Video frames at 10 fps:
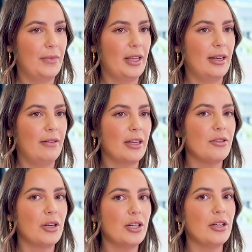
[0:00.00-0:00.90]
And if
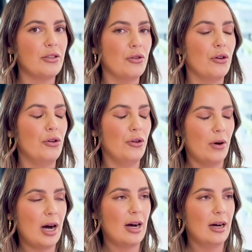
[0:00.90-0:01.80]
that stranger doesn't know who you
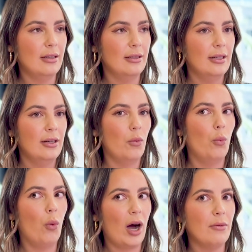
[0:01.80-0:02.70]
are,
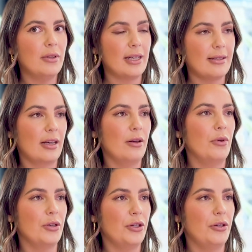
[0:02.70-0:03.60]
why would they say and
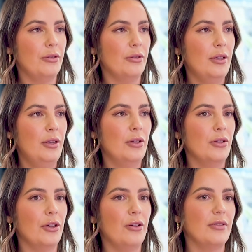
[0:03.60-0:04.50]
watch you?
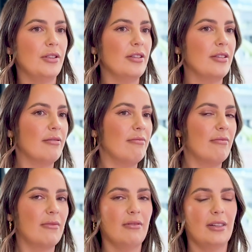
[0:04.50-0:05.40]
So it's just,
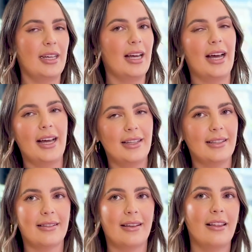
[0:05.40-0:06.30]

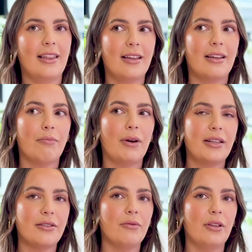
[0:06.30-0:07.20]
I think
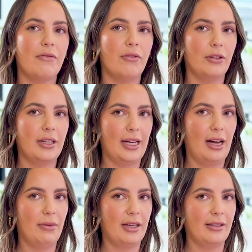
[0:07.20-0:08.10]
brands are really falling
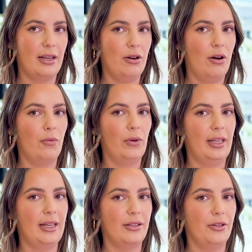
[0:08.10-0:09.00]
down because they're not
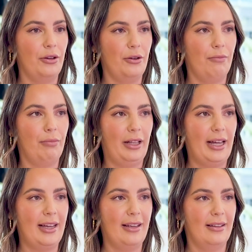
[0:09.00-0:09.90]
willing to
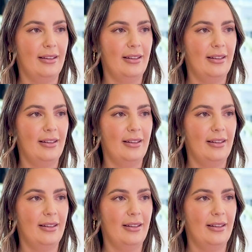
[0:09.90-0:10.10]
play